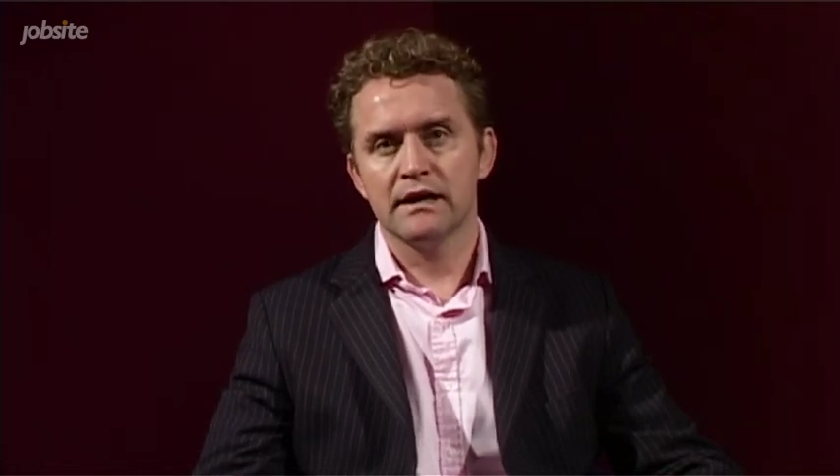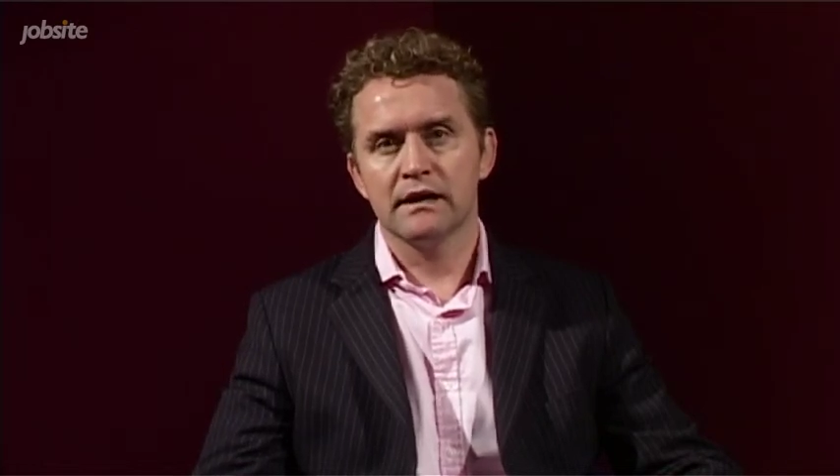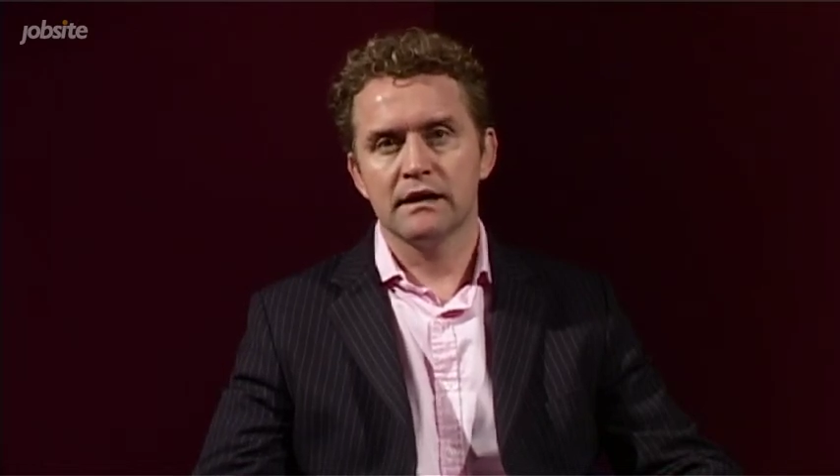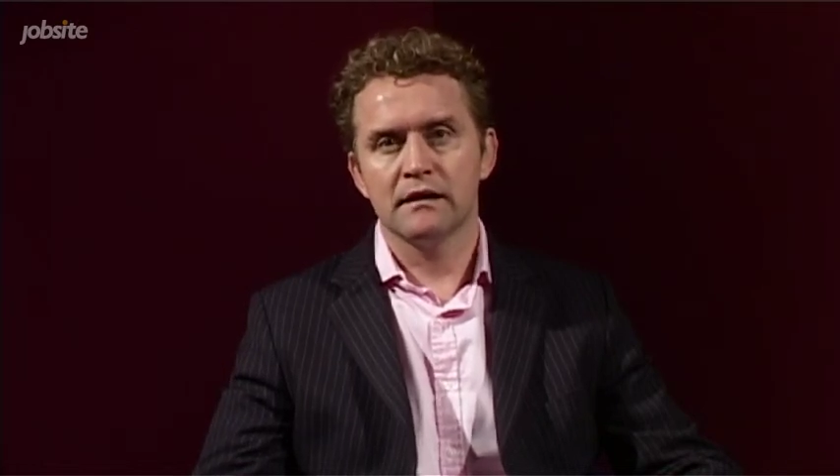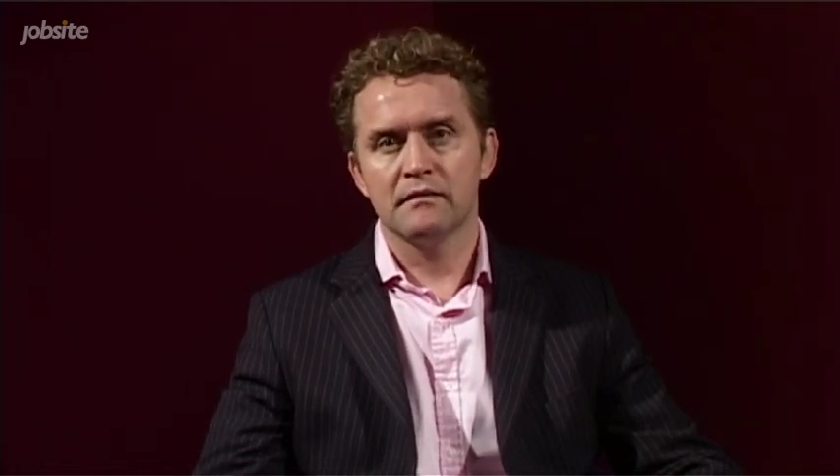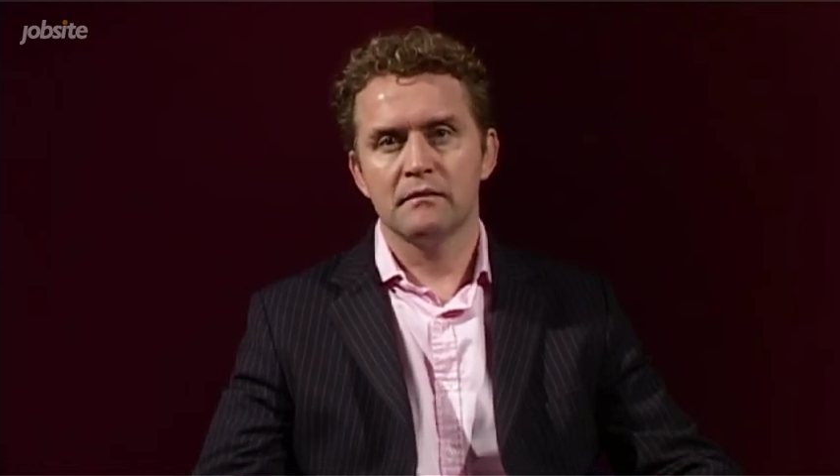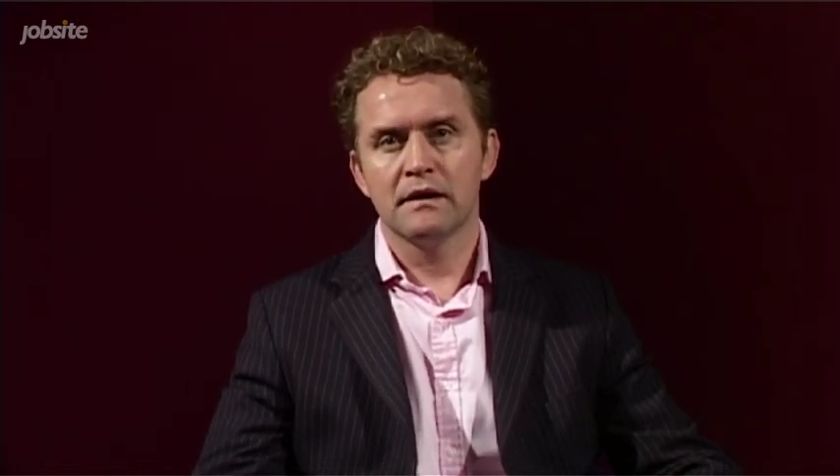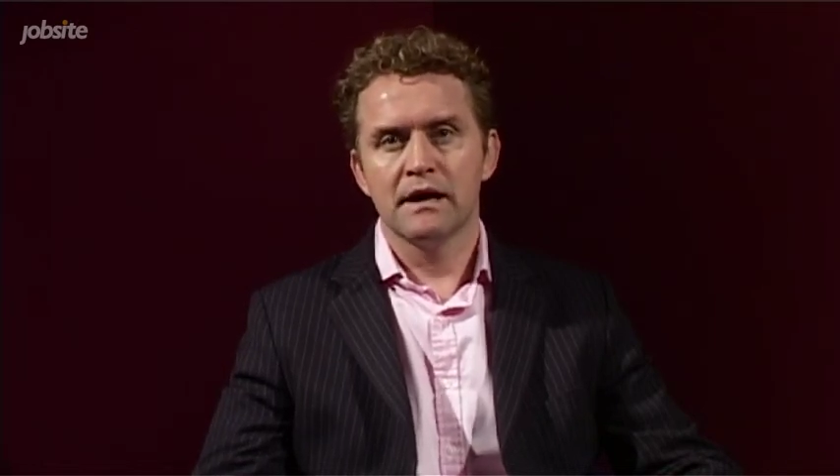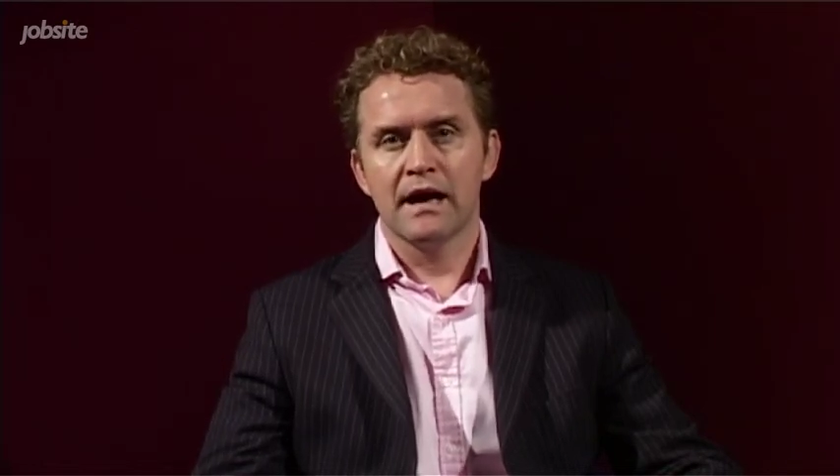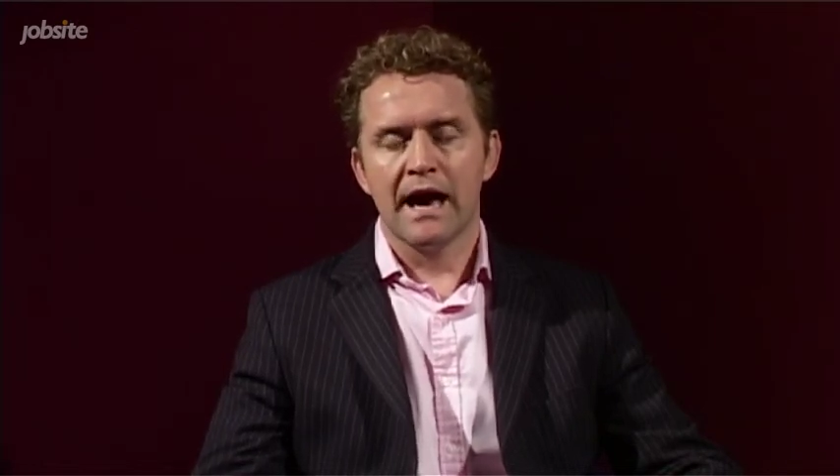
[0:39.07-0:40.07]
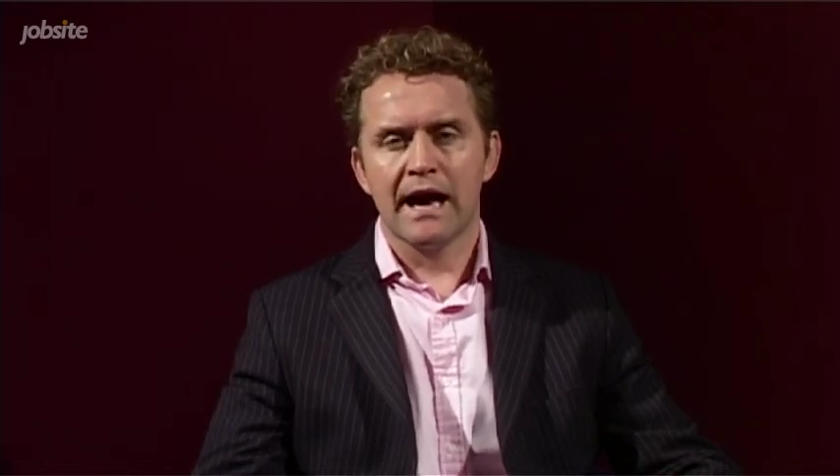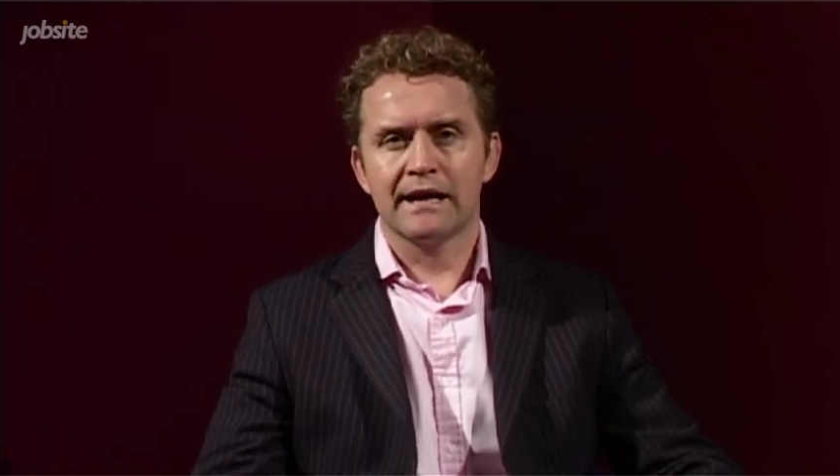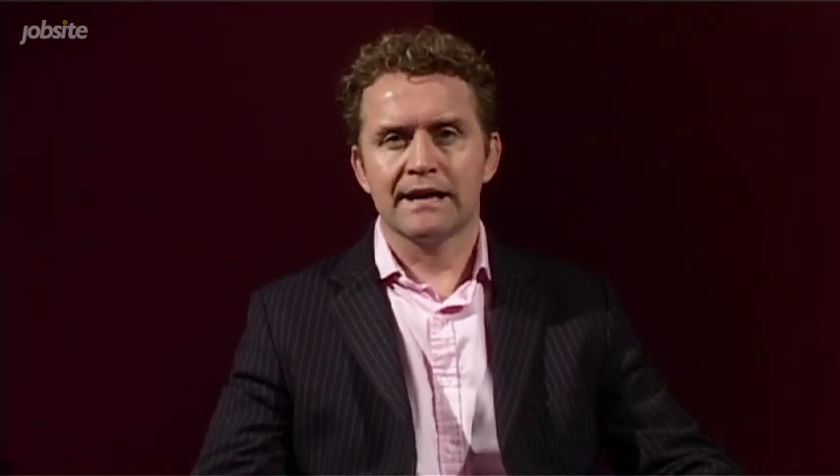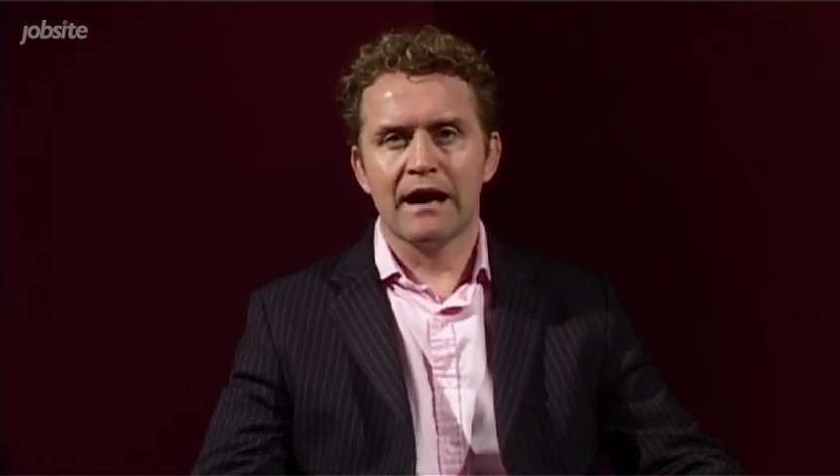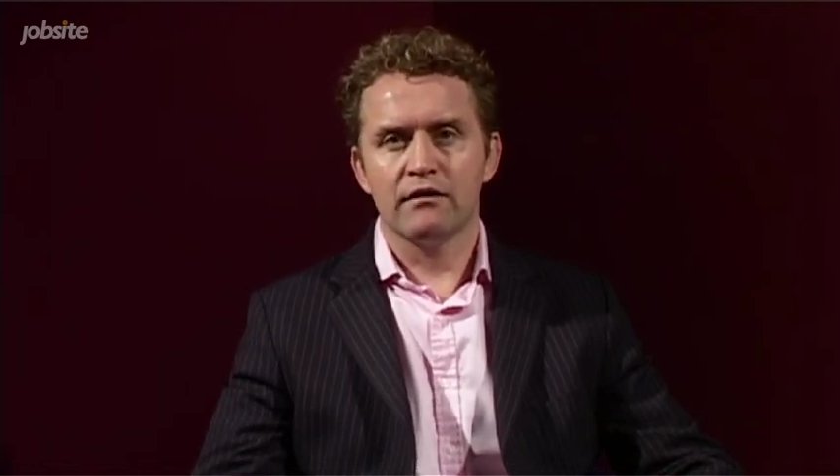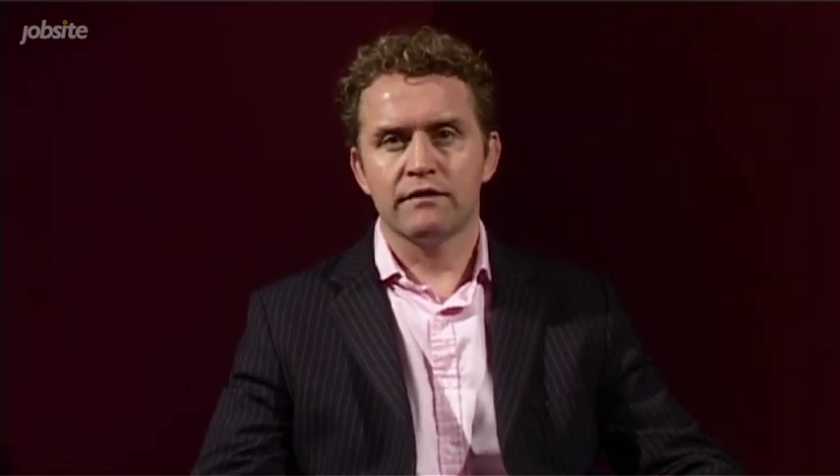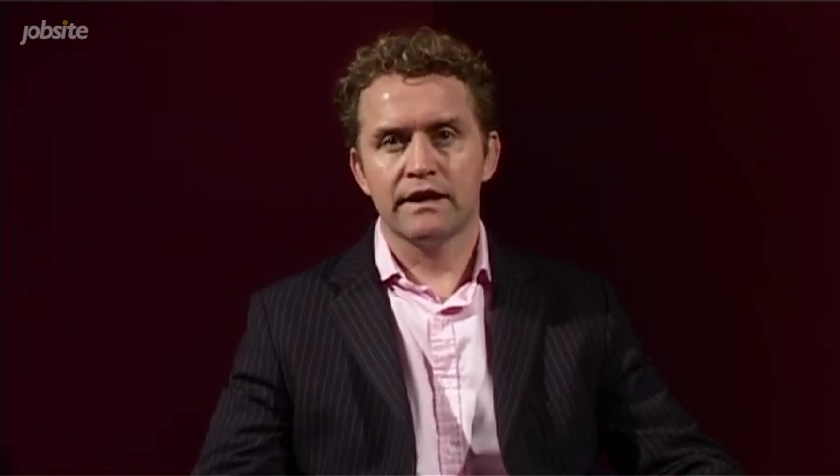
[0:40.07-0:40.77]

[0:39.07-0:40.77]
and how have